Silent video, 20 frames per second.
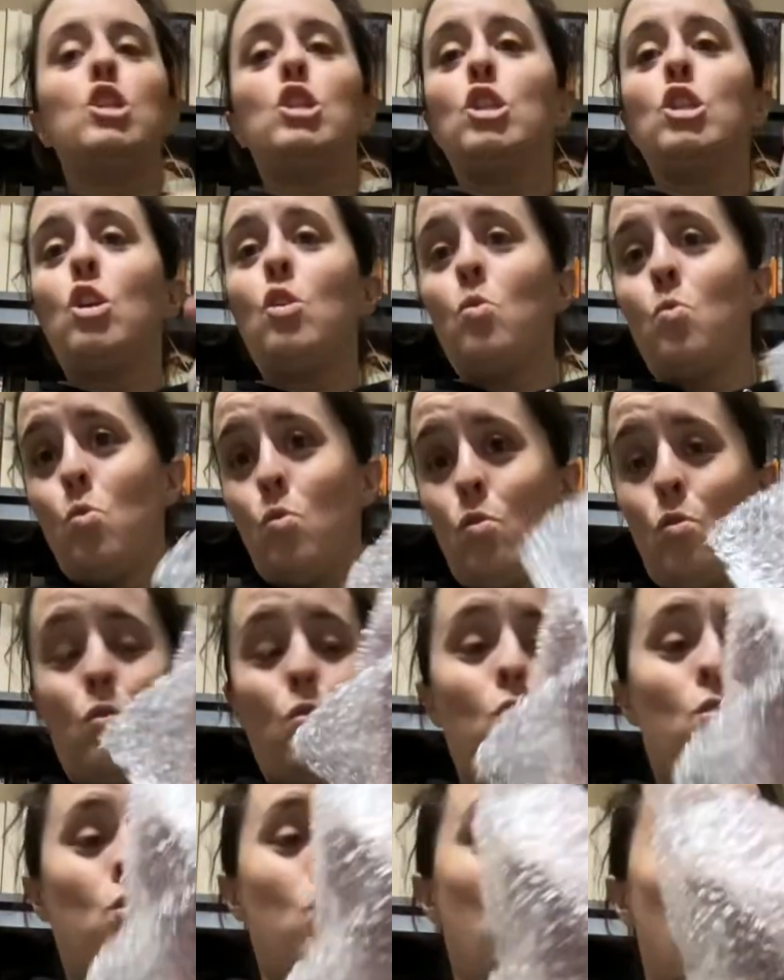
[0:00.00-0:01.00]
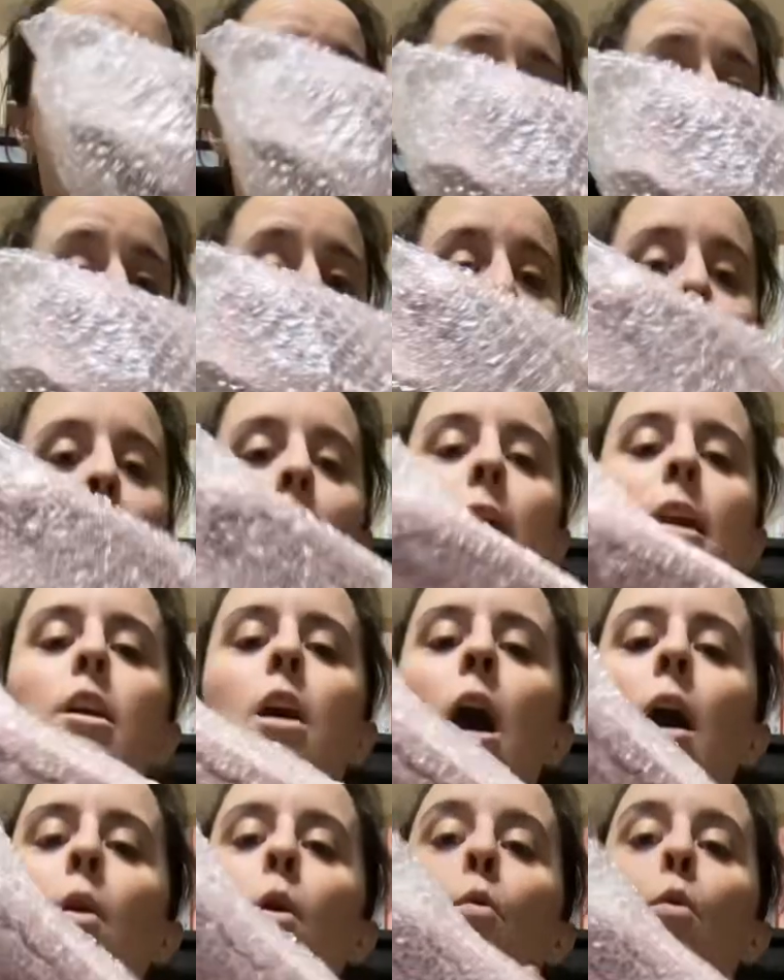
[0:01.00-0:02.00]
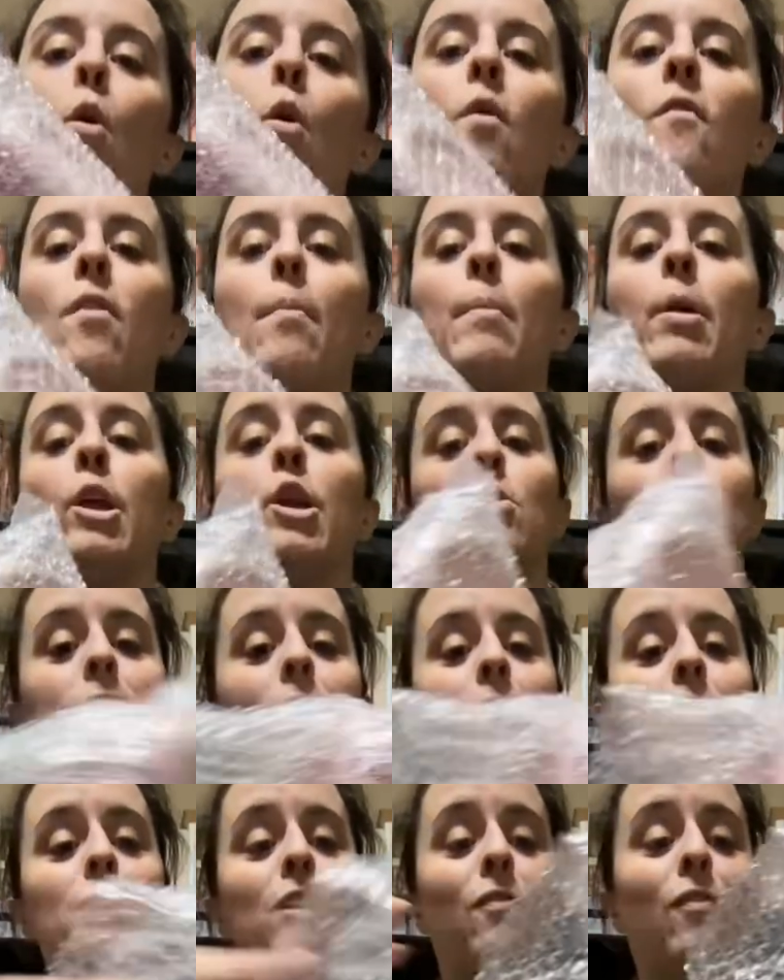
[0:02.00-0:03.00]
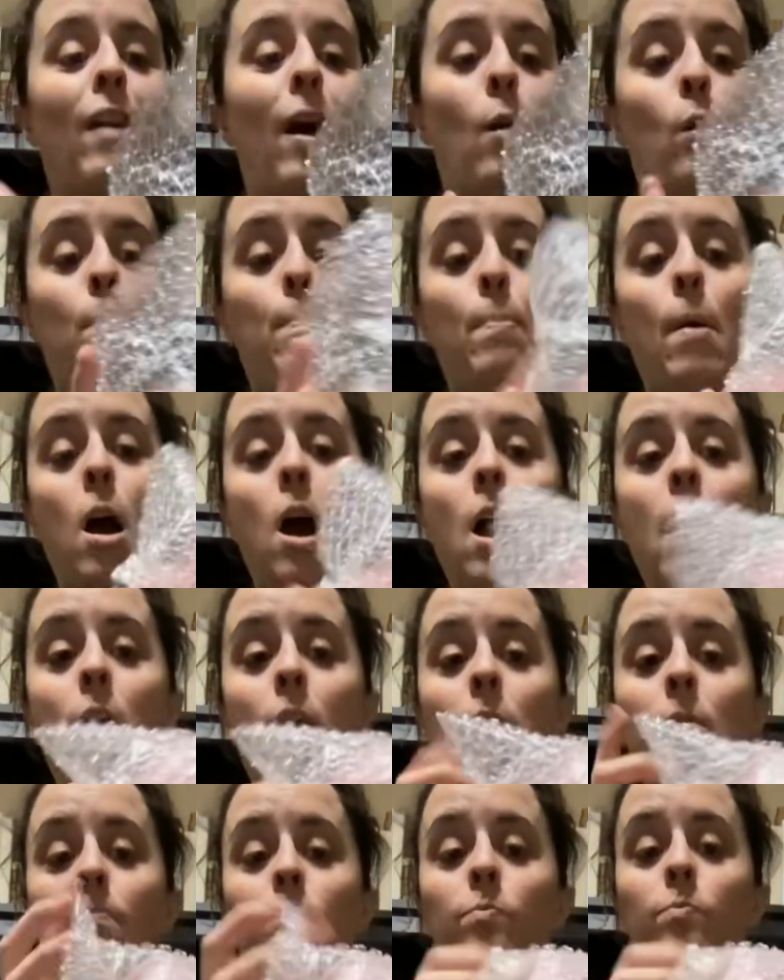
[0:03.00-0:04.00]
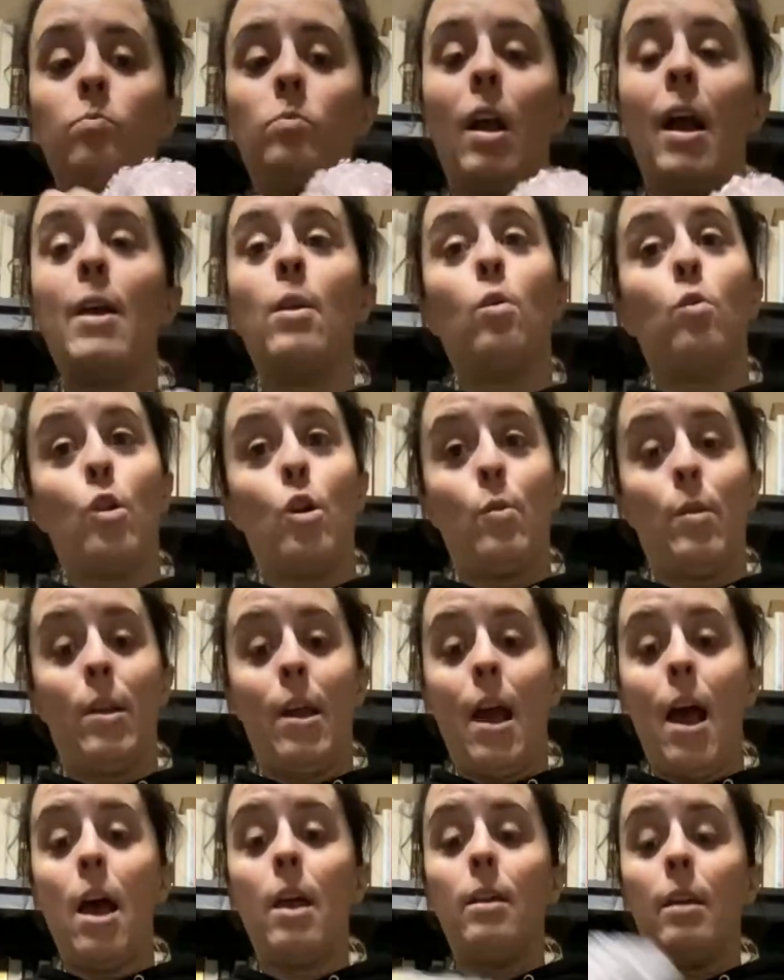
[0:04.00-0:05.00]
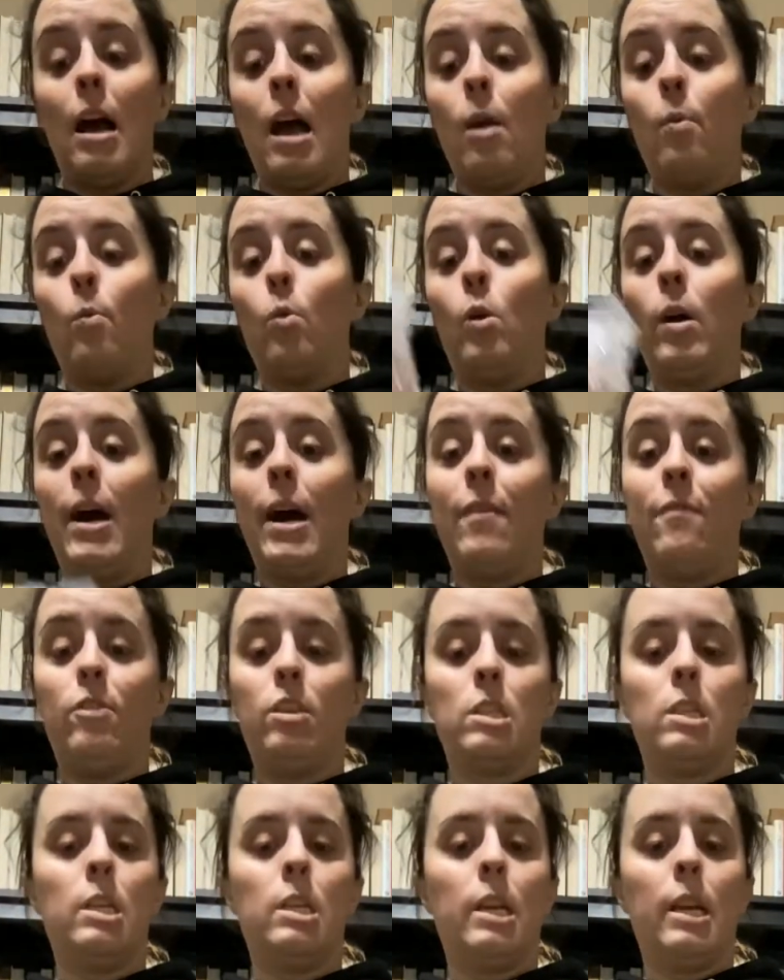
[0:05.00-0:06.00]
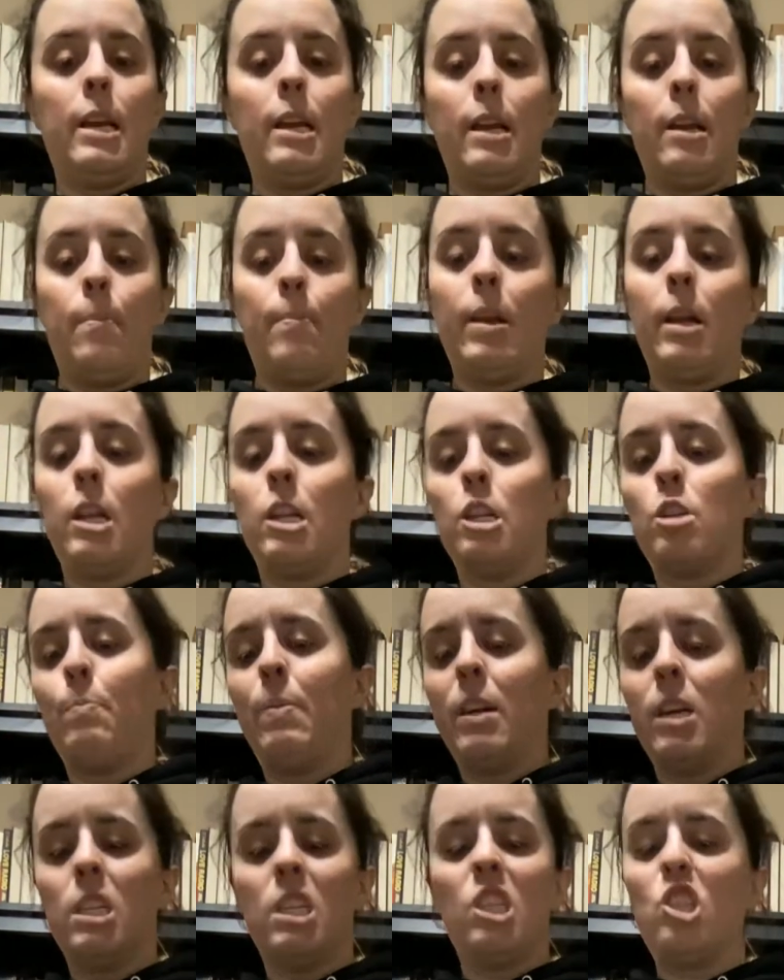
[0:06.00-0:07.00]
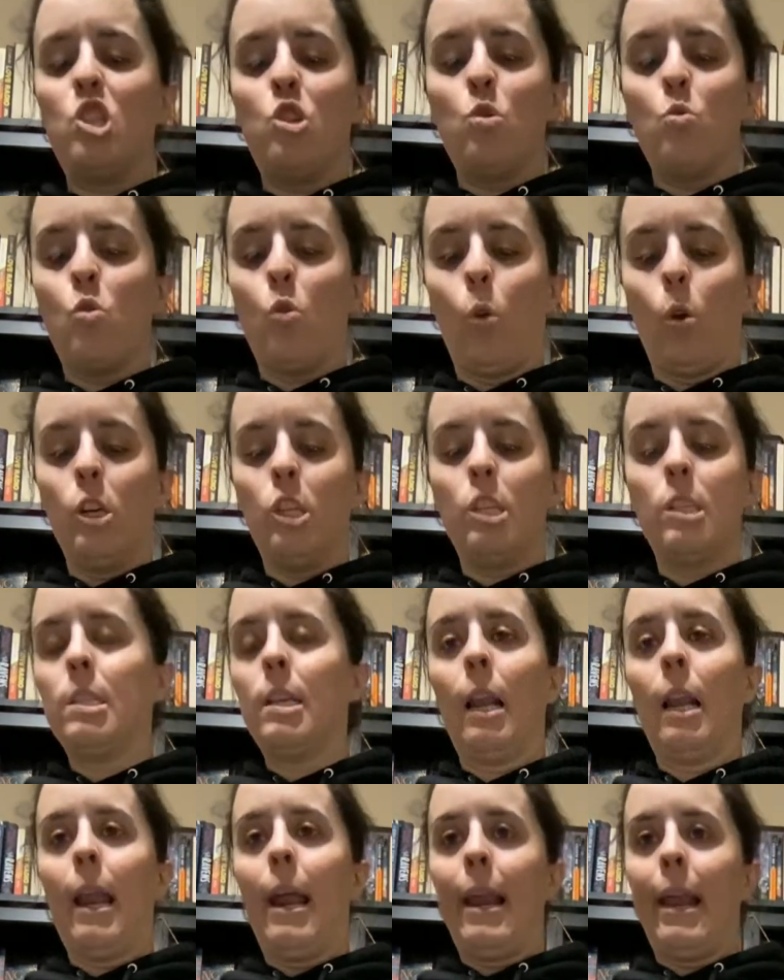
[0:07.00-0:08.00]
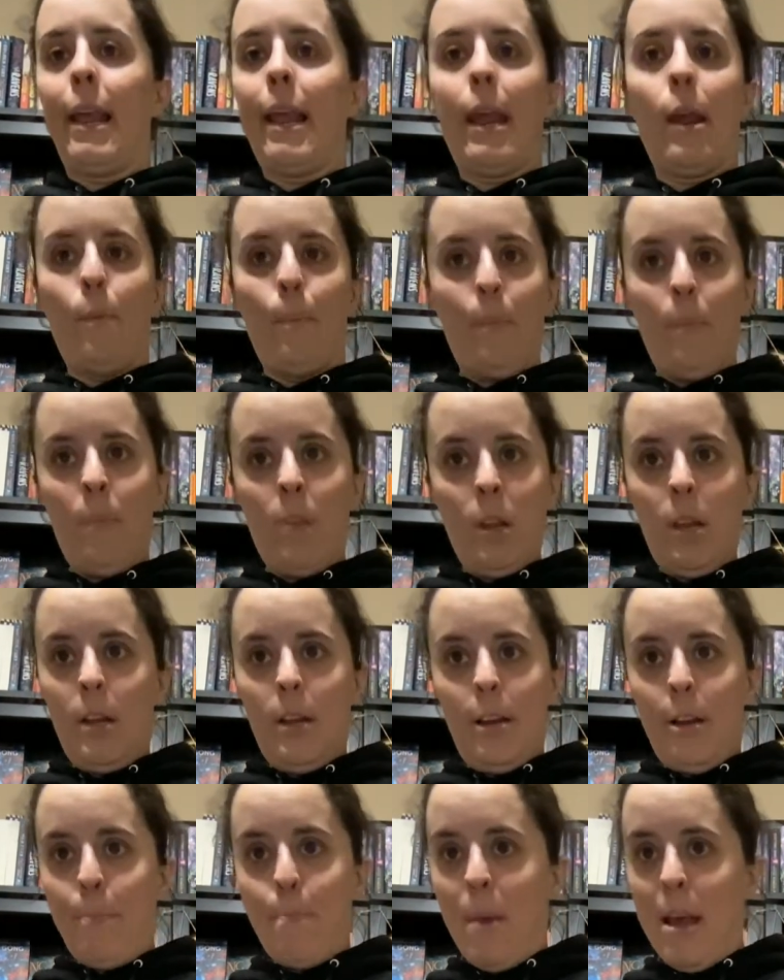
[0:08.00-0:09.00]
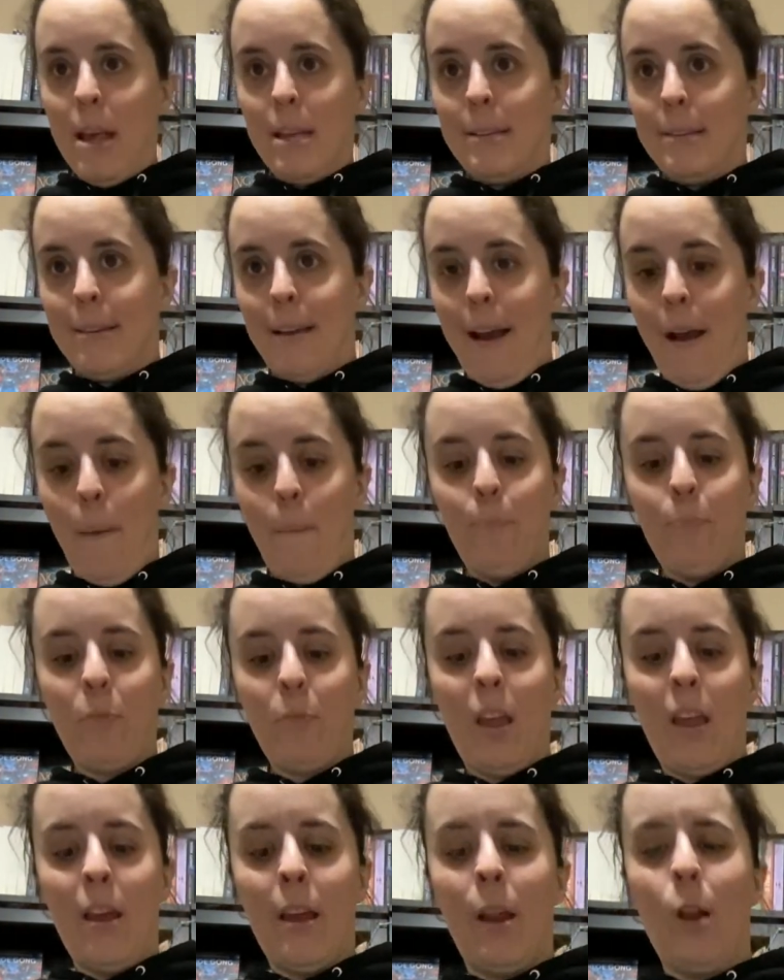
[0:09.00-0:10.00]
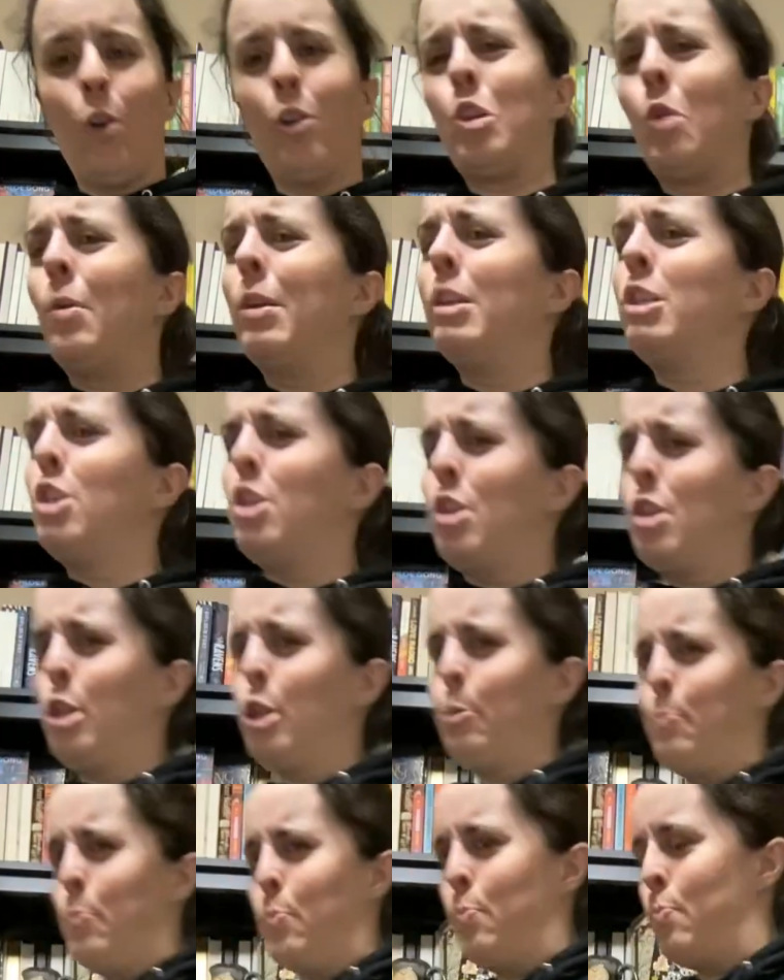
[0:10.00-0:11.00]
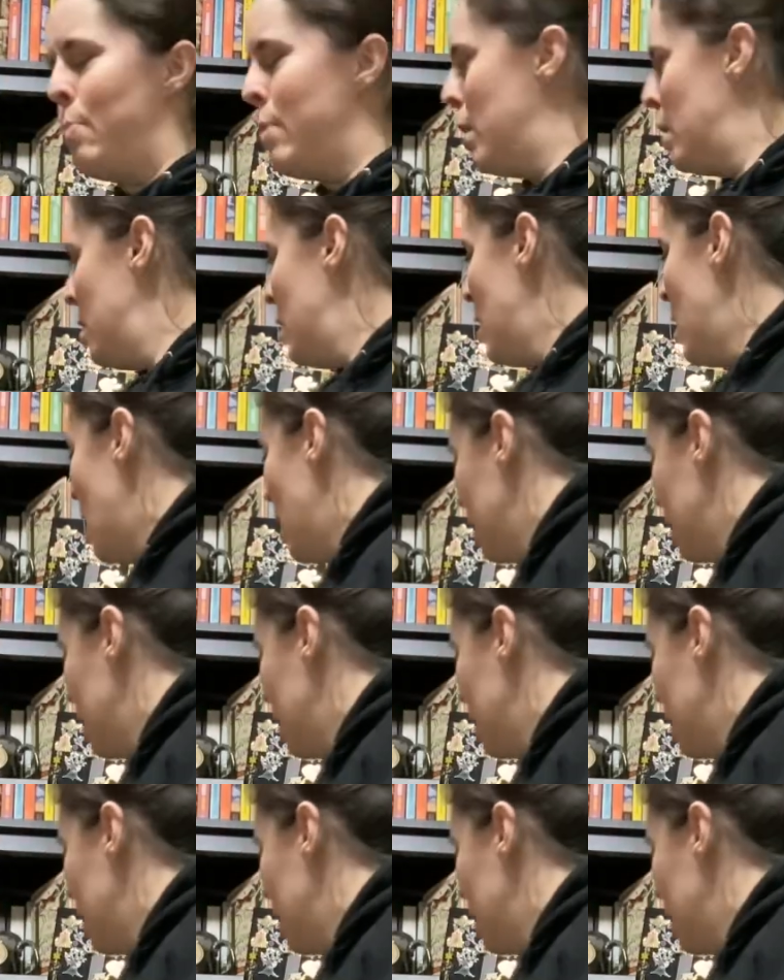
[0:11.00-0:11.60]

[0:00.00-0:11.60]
so gorgeous. I don't know if I'm going to use it as a flower pot. I don't know yet. I will have to see just because it's too gorgeous to let it get messed up. And also it's a